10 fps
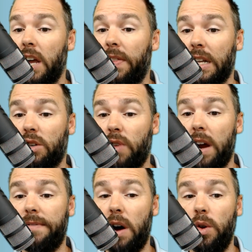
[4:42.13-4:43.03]
Yeah, that's
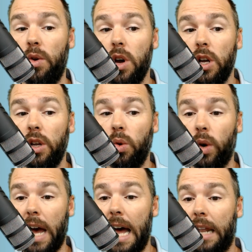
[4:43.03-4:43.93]
great value. You
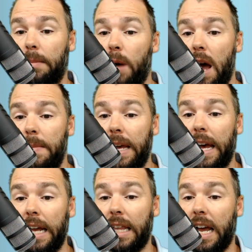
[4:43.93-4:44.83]
look at the Miami
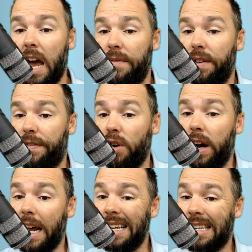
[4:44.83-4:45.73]
Heat, they have the
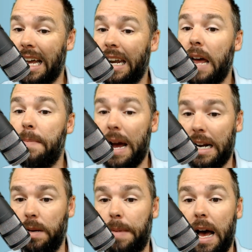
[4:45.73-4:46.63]
Friday-Sunday
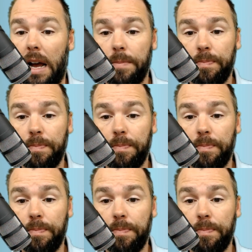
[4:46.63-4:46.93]
back-to-back.